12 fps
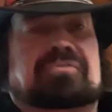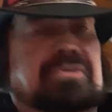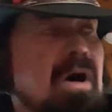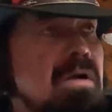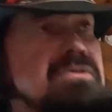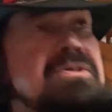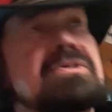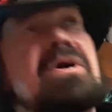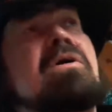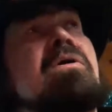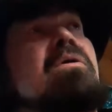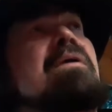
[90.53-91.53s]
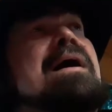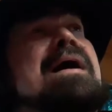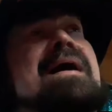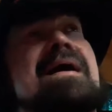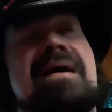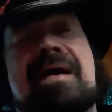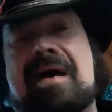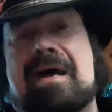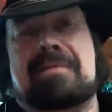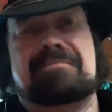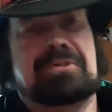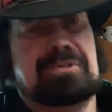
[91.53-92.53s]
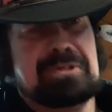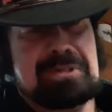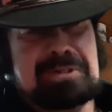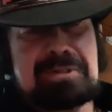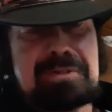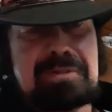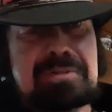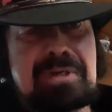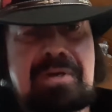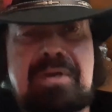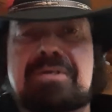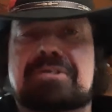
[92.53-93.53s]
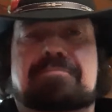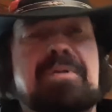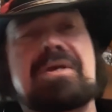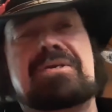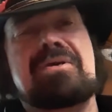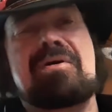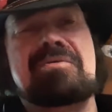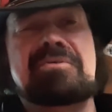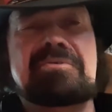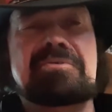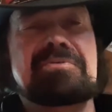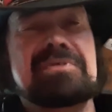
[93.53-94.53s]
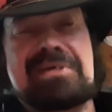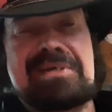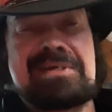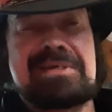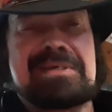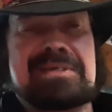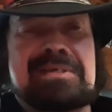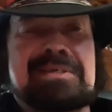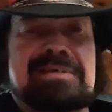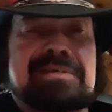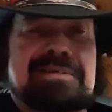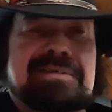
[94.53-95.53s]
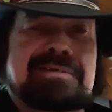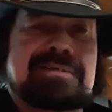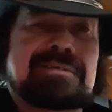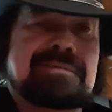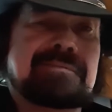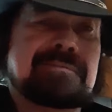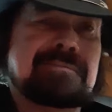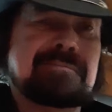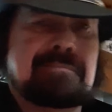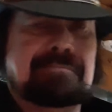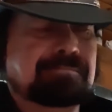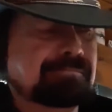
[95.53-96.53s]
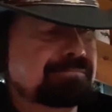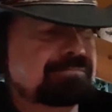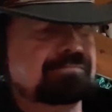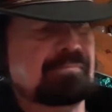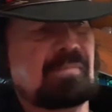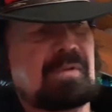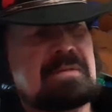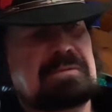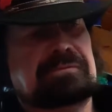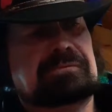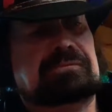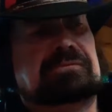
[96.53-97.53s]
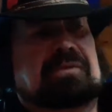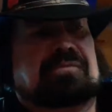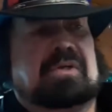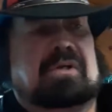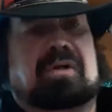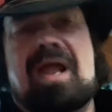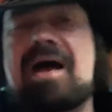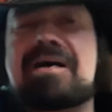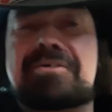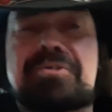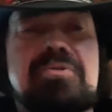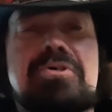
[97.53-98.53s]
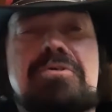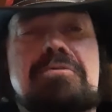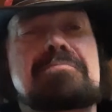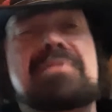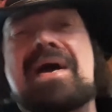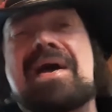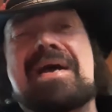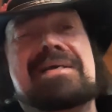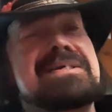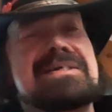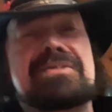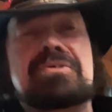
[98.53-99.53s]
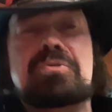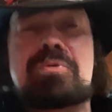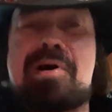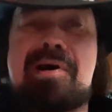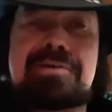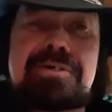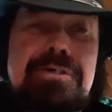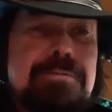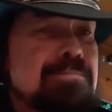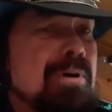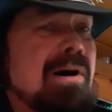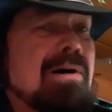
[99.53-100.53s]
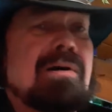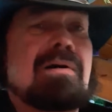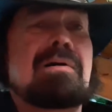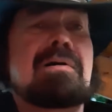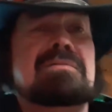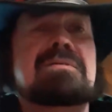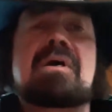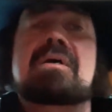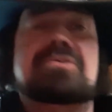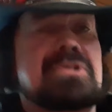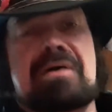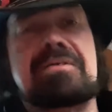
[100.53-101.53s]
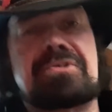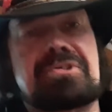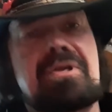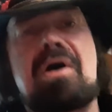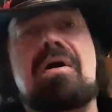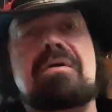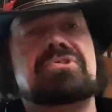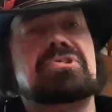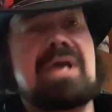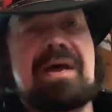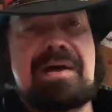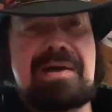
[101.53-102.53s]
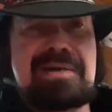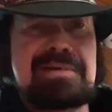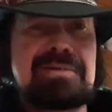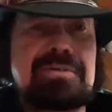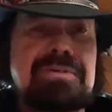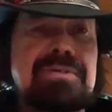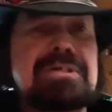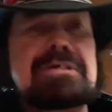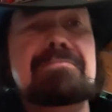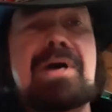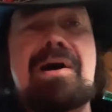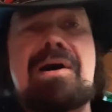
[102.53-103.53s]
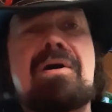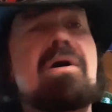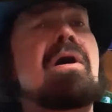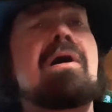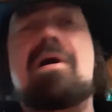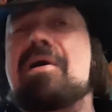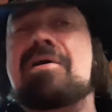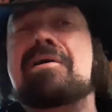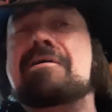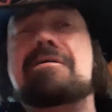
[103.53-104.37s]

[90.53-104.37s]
Darling, all I have to do is speak your name. The clouds roll back and the waters part. Sun starts shining in my heart.